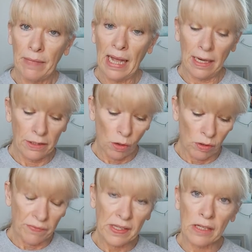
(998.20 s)
And
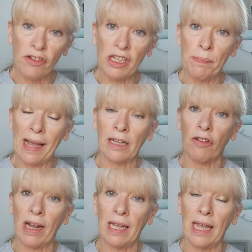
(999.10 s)
all of a sudden she's
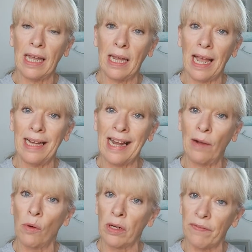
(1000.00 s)
backtracking, and
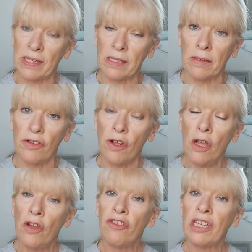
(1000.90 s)
now all of a sudden
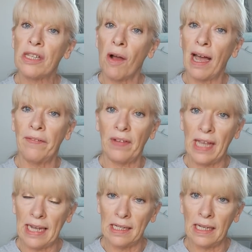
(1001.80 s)
she's not
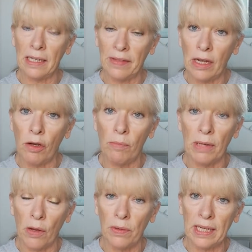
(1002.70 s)
advocating the
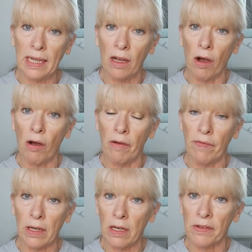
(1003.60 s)
uploading
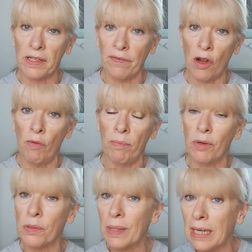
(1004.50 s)
of lots of
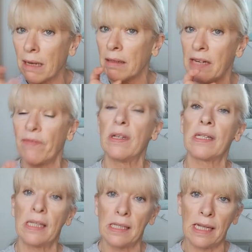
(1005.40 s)
notebooks with little
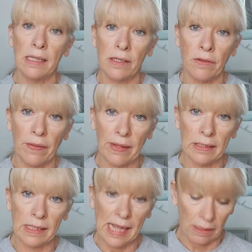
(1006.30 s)
differences in so that they'll
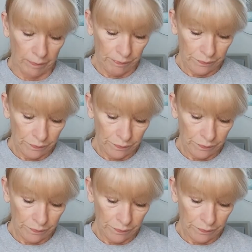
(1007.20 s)
sell.